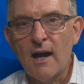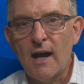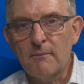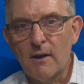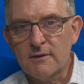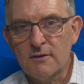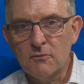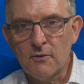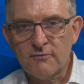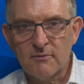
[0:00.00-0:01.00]
I'm Martin
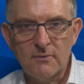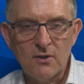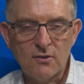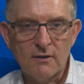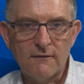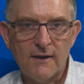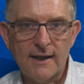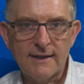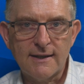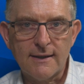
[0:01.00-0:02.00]
North from Digital
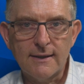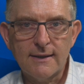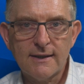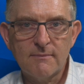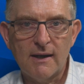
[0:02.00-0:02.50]
Finance Analytics.